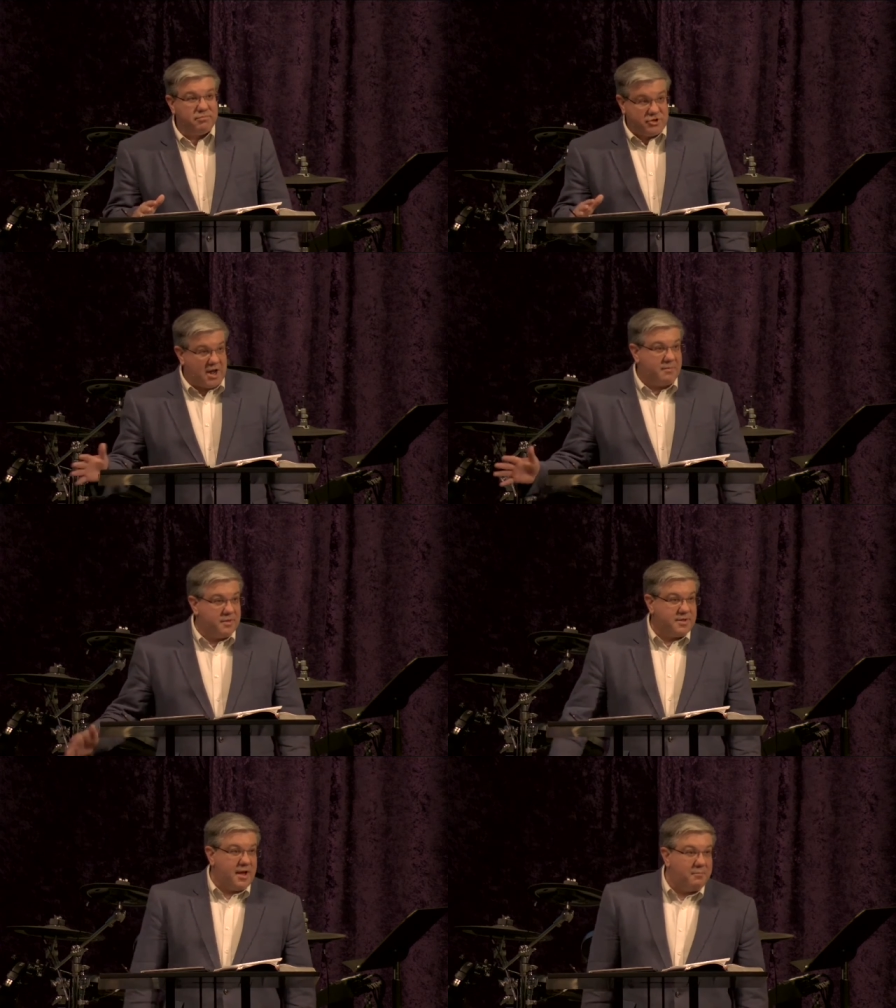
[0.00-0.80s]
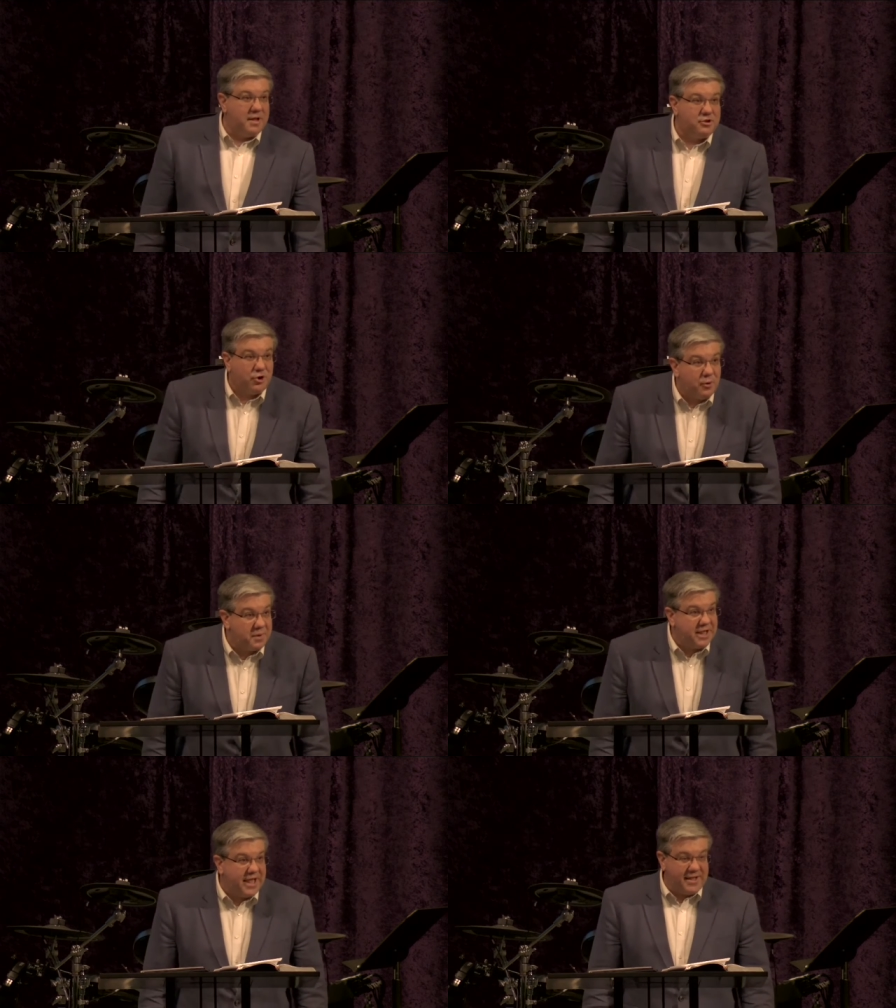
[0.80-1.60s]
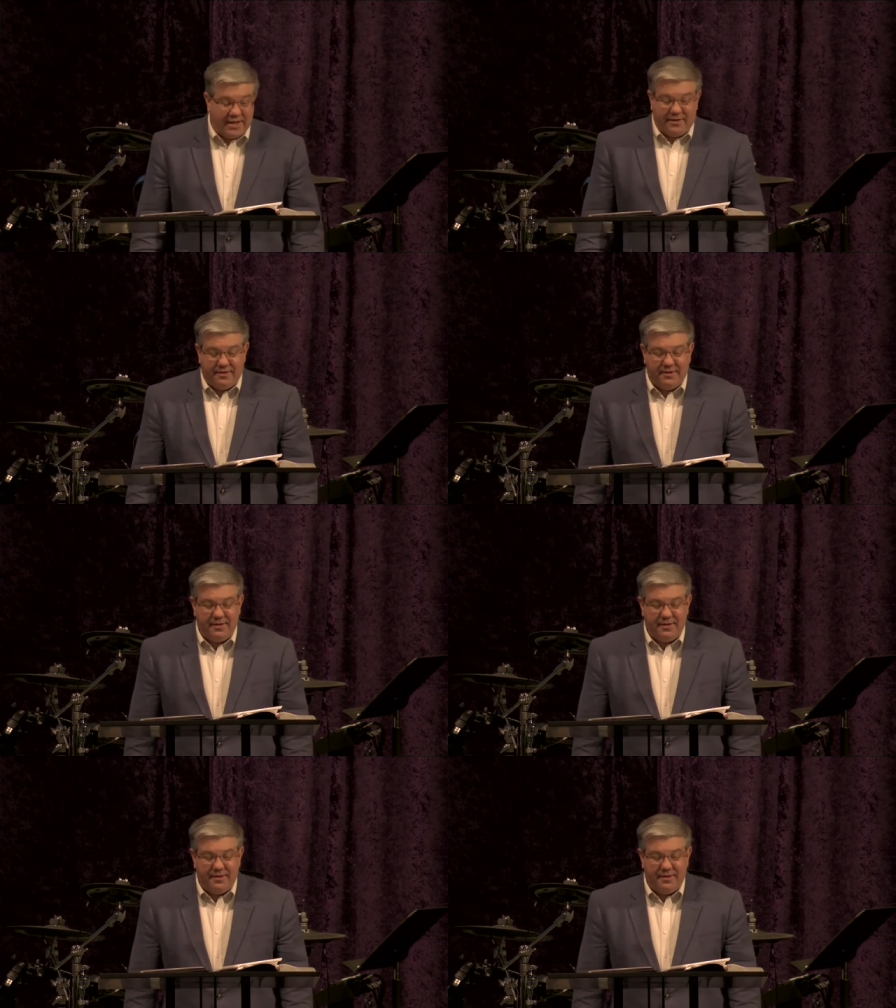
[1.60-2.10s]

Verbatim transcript: job has now been terminated.